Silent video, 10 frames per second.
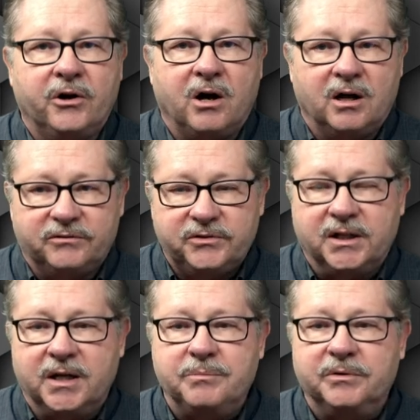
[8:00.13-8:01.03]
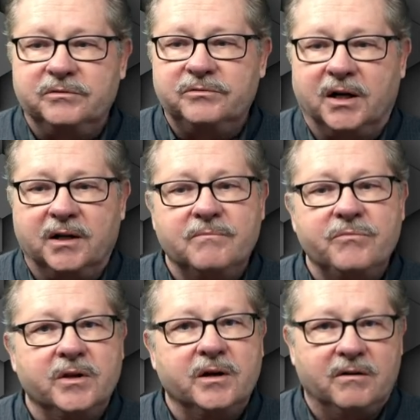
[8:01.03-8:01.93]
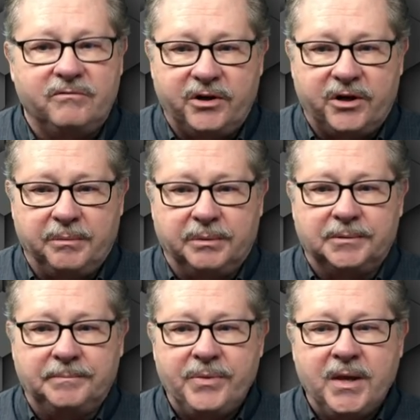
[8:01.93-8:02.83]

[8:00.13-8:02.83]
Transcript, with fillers: or off type of, uh, of variable.